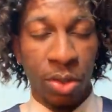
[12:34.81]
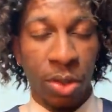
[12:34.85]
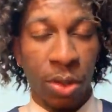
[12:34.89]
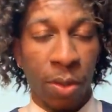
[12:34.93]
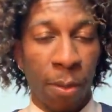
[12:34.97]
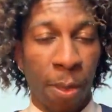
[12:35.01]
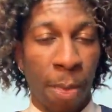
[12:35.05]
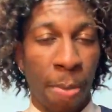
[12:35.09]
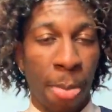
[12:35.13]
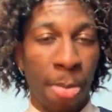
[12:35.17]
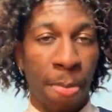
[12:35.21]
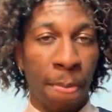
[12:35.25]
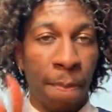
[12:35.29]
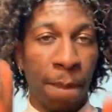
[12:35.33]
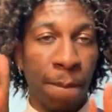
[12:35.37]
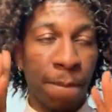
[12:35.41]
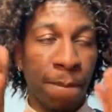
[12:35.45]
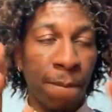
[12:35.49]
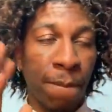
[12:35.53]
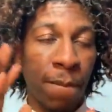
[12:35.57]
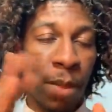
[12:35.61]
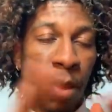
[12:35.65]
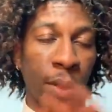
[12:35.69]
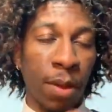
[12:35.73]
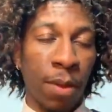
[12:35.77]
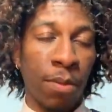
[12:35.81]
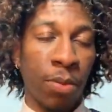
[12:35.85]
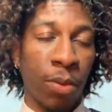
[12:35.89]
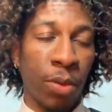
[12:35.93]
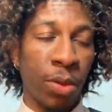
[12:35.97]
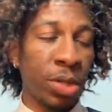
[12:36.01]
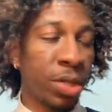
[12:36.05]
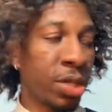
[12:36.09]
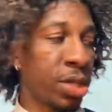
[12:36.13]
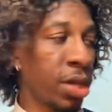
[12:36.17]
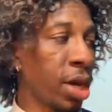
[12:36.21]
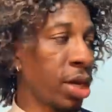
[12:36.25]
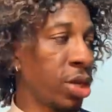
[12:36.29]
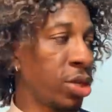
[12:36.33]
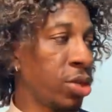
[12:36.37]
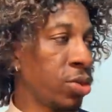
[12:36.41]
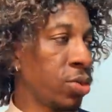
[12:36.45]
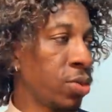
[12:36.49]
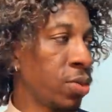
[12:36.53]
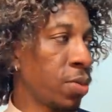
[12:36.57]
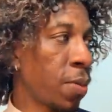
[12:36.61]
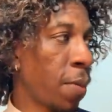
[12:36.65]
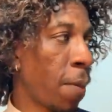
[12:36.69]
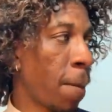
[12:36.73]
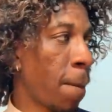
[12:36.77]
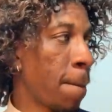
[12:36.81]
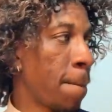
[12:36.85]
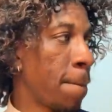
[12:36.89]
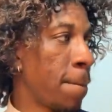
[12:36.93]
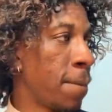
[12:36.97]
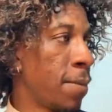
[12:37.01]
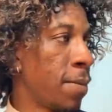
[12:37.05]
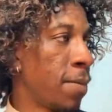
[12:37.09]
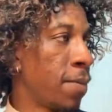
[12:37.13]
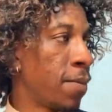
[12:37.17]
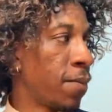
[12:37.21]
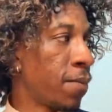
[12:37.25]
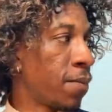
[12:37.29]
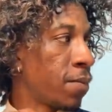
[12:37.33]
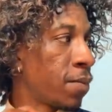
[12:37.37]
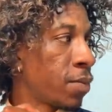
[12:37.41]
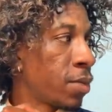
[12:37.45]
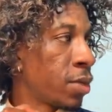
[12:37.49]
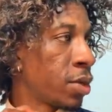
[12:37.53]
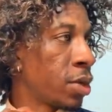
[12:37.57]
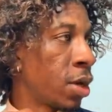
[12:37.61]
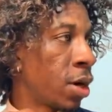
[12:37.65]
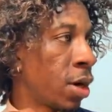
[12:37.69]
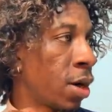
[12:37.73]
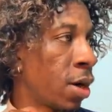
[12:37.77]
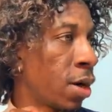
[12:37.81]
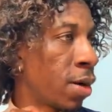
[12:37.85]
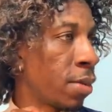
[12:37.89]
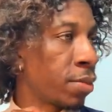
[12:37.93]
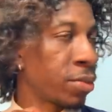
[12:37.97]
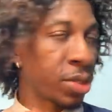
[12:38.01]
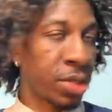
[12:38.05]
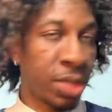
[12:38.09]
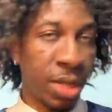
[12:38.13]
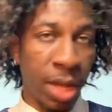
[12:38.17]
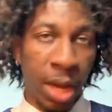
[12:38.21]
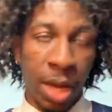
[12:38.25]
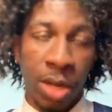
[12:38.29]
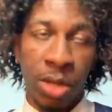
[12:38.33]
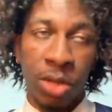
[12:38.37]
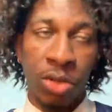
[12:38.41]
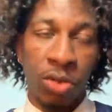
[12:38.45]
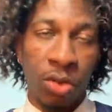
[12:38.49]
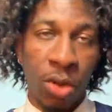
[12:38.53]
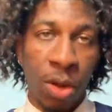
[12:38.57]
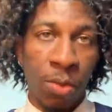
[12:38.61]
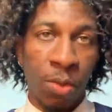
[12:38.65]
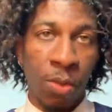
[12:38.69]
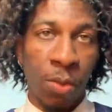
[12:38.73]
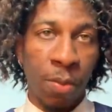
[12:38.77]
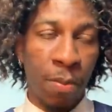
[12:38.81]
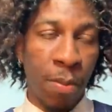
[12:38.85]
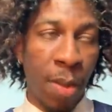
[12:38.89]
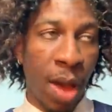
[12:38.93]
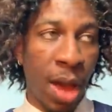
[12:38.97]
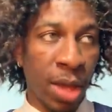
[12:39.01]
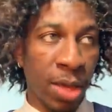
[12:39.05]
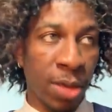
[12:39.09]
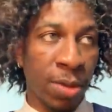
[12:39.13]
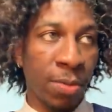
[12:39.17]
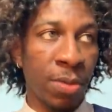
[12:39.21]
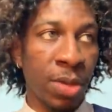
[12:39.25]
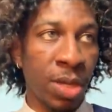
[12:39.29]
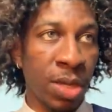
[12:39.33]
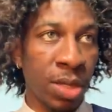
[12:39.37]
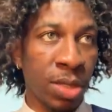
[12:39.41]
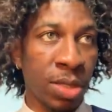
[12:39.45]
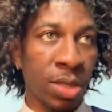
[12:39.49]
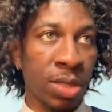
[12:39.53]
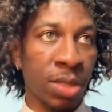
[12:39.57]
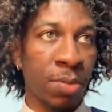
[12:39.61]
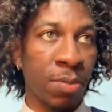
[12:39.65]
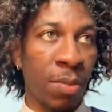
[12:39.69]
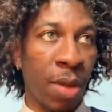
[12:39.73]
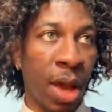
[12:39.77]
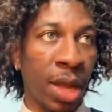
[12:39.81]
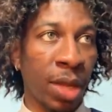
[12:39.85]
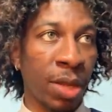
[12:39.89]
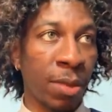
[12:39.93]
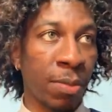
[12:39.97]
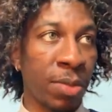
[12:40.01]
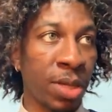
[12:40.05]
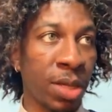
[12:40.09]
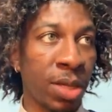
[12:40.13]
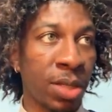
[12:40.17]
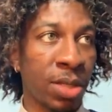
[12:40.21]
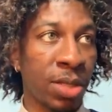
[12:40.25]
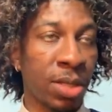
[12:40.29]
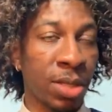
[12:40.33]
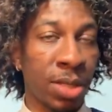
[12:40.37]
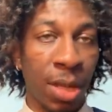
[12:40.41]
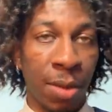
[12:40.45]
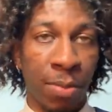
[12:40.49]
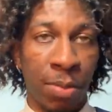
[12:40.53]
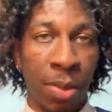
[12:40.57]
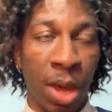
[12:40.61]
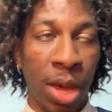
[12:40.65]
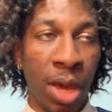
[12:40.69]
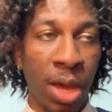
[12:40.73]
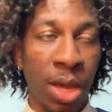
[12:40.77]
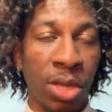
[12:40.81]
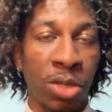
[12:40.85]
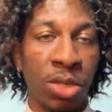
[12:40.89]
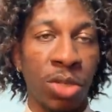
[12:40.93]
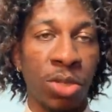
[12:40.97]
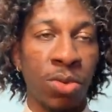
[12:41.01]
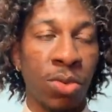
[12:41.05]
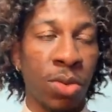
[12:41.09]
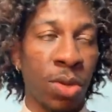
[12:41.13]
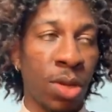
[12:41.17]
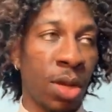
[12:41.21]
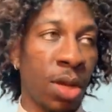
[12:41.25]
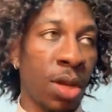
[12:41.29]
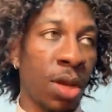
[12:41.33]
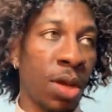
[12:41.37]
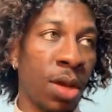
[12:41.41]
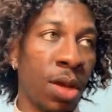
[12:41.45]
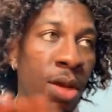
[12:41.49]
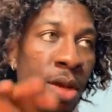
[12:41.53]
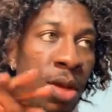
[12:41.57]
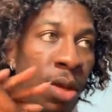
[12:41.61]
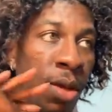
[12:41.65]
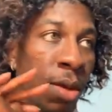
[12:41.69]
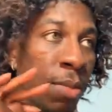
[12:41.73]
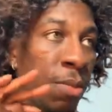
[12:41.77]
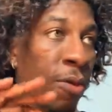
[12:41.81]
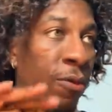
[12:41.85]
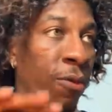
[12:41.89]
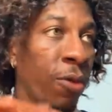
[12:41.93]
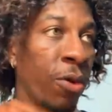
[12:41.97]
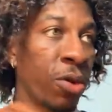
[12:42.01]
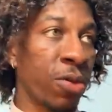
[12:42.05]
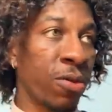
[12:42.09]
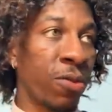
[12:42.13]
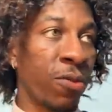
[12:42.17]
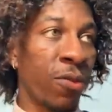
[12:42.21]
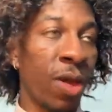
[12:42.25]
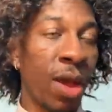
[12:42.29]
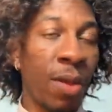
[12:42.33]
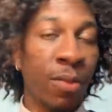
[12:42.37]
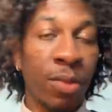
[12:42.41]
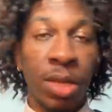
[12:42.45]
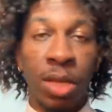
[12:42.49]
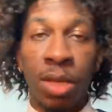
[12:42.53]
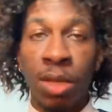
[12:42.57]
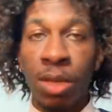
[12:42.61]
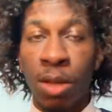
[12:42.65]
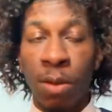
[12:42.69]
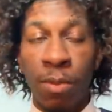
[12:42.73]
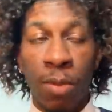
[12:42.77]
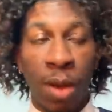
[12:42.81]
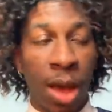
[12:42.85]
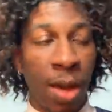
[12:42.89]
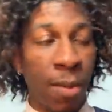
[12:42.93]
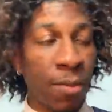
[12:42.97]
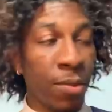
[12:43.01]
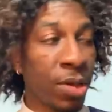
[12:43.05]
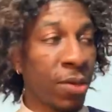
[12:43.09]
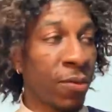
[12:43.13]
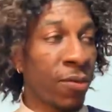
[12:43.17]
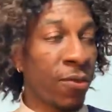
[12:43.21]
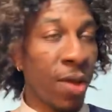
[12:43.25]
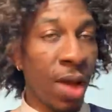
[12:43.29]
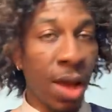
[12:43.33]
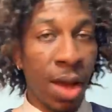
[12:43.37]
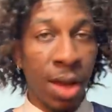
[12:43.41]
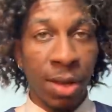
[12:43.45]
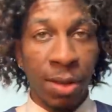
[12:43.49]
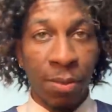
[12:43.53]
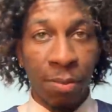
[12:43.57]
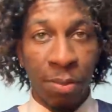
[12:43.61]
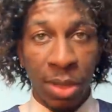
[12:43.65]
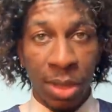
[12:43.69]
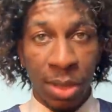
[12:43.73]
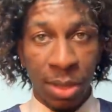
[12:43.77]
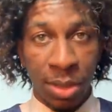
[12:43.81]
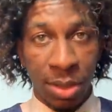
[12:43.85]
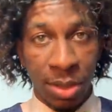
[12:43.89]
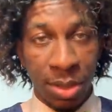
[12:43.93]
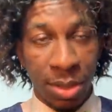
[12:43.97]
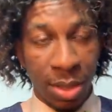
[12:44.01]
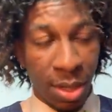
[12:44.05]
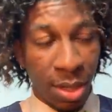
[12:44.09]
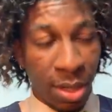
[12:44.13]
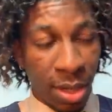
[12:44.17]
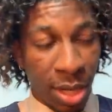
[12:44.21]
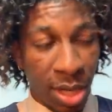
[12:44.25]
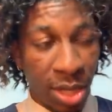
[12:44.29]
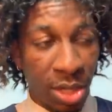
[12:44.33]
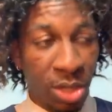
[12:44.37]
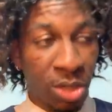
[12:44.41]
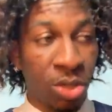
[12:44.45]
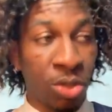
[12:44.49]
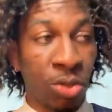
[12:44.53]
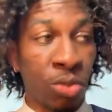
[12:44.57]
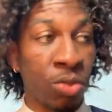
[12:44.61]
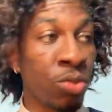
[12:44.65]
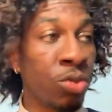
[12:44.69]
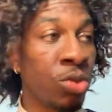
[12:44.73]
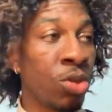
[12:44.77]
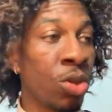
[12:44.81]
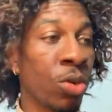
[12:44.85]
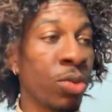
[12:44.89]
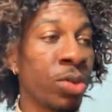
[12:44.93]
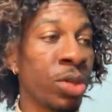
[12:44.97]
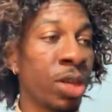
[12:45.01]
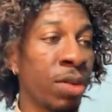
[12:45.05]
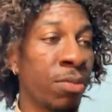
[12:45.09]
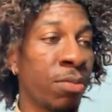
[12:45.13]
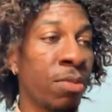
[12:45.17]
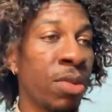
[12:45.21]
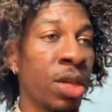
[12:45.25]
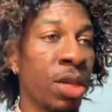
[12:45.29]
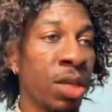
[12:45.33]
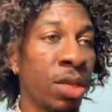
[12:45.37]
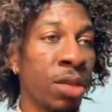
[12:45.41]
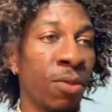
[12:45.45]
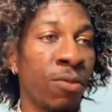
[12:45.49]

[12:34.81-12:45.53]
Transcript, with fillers: So appreciate you. Um, stay out of trouble. Mind your business. Mind the business that pays you. Before your family end up having to find the business that lays you. You know what that mean?